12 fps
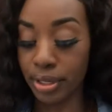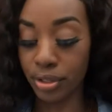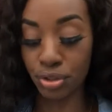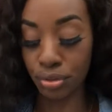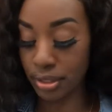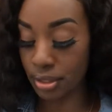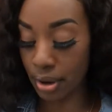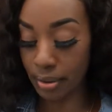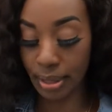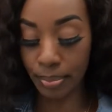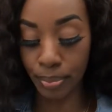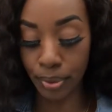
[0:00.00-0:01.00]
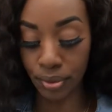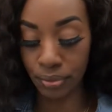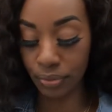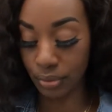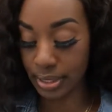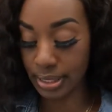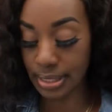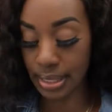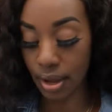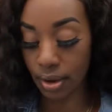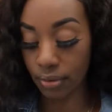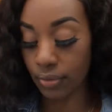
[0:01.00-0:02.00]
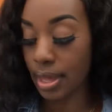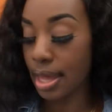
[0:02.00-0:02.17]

The tree's already beautiful itself,